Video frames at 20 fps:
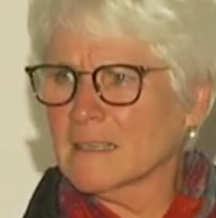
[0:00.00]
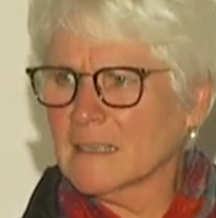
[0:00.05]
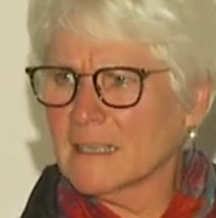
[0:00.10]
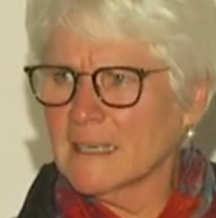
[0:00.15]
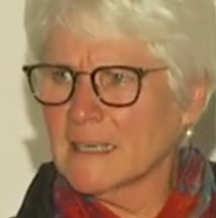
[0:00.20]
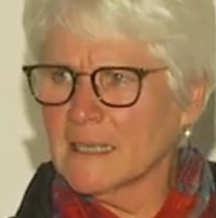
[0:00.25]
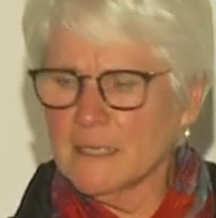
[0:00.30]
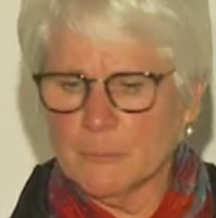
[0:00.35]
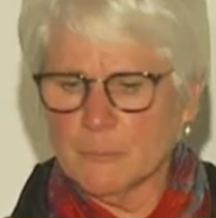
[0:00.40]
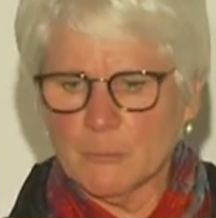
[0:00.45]

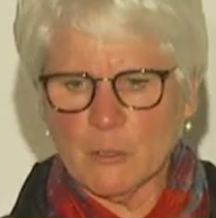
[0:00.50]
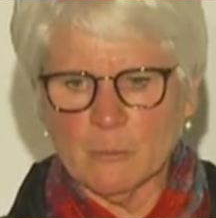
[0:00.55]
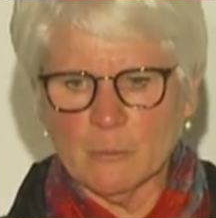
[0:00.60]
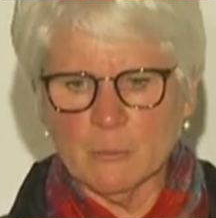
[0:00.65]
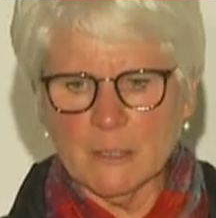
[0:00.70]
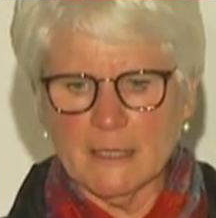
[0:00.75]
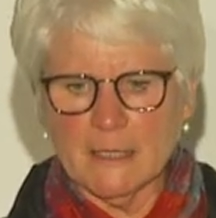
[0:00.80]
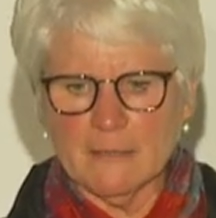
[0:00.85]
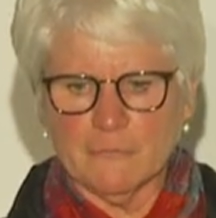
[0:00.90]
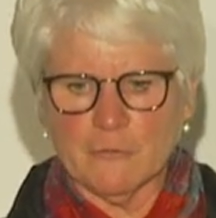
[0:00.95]
clear,
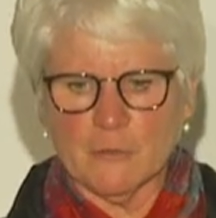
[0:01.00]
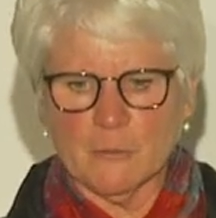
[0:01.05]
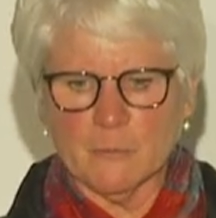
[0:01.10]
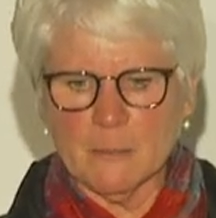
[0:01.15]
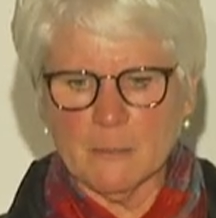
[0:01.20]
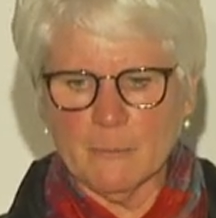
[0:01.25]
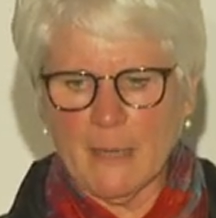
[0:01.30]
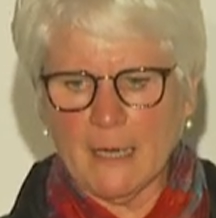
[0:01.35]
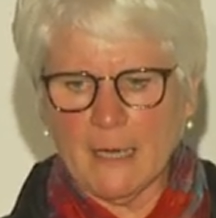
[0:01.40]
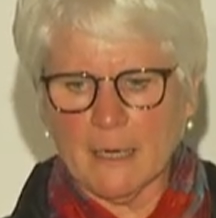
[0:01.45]
probably from
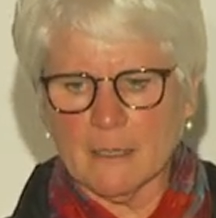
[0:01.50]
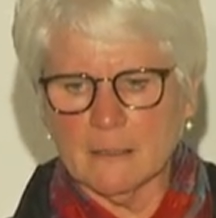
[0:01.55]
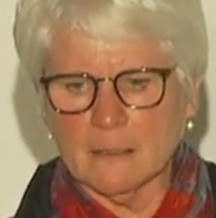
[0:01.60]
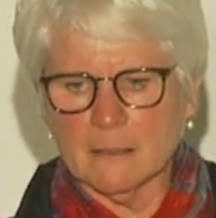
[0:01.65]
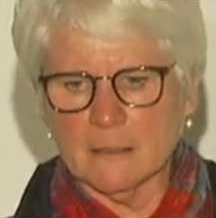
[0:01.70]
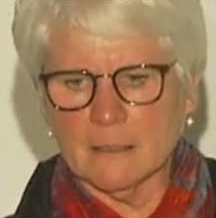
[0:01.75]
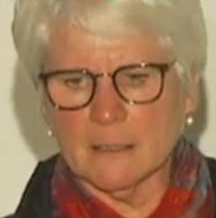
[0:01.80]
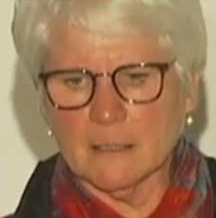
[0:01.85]
the back.